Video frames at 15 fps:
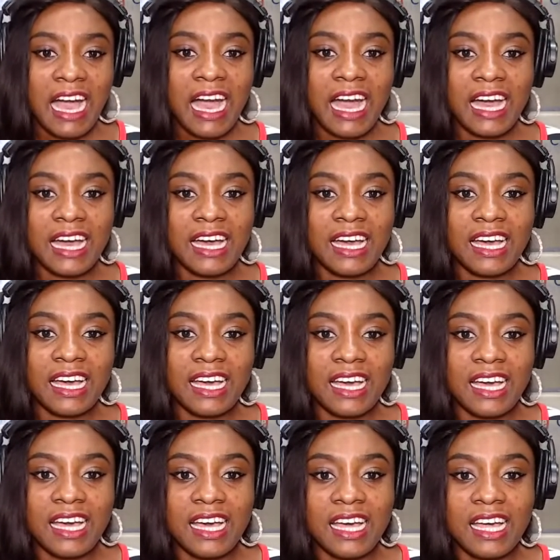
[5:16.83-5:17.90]

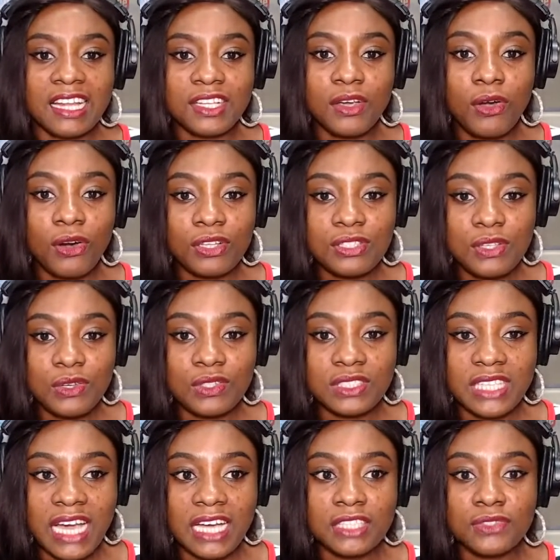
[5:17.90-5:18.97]
and cut
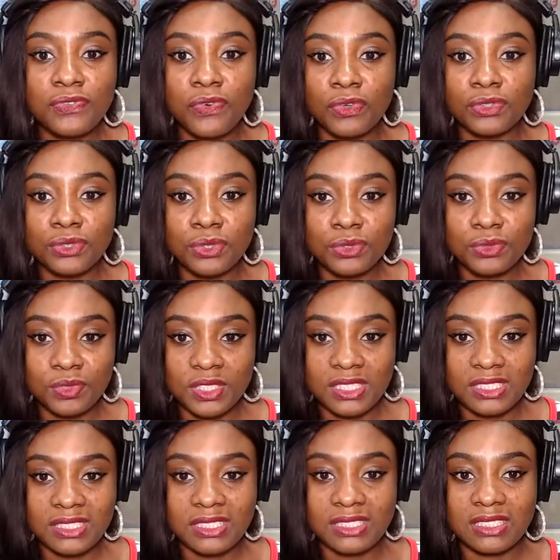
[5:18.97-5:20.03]
contact for no
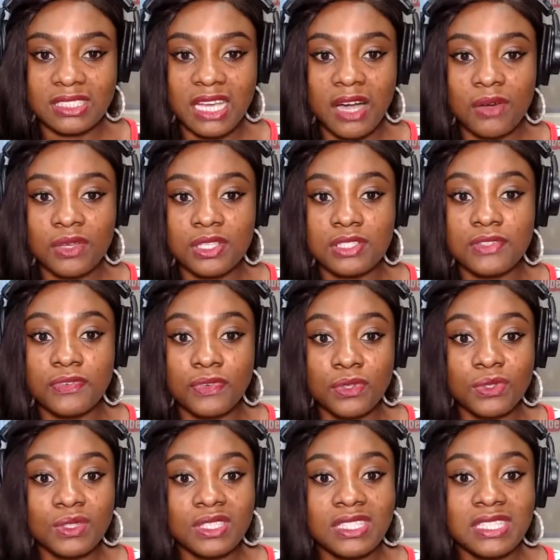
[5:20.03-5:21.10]
reason. Now he's
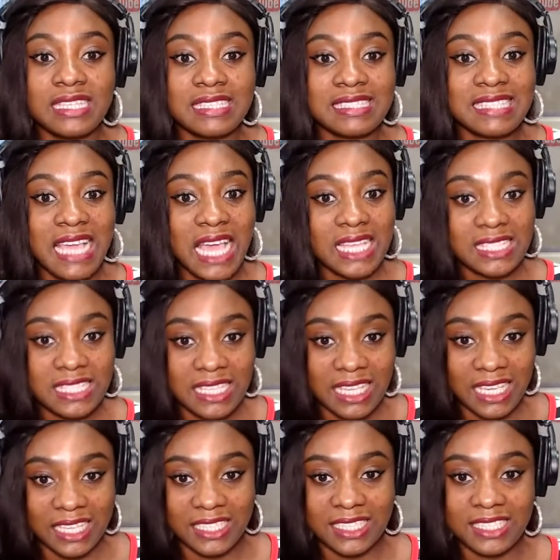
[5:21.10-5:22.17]
following his ex
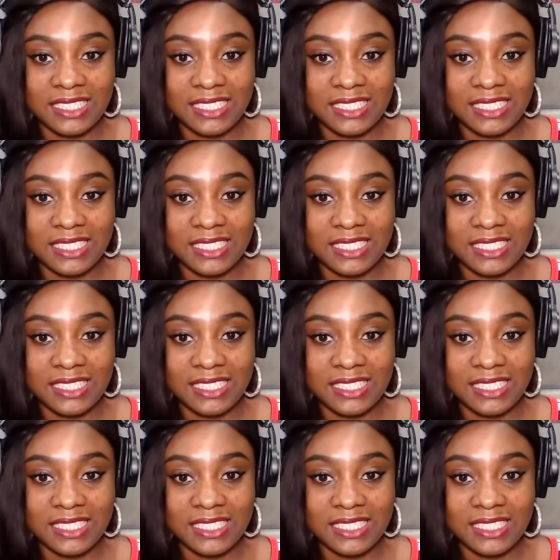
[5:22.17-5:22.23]
again.